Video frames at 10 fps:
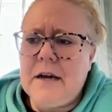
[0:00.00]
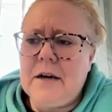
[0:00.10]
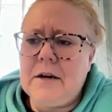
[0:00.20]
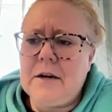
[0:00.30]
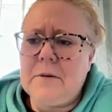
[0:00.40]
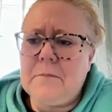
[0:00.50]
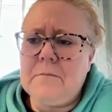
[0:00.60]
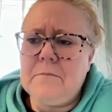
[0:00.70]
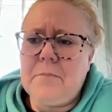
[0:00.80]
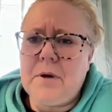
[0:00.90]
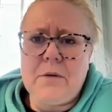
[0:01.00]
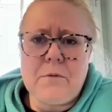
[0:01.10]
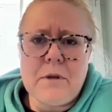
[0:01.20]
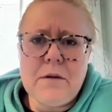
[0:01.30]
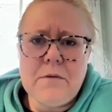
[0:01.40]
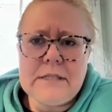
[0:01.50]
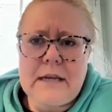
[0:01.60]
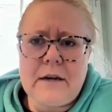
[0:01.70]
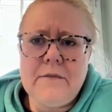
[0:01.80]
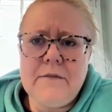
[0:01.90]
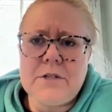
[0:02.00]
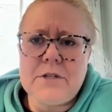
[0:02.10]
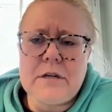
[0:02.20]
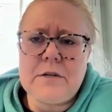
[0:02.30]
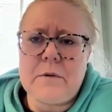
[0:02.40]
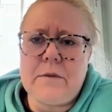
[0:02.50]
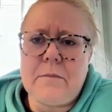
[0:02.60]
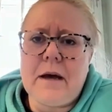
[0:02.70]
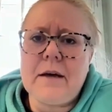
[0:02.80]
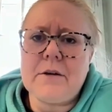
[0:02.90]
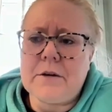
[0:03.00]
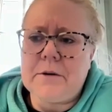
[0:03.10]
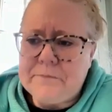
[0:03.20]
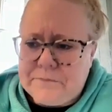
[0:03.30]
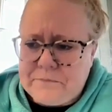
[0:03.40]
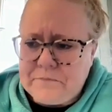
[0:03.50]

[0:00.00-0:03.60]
But I really was kind of intrigued with the model.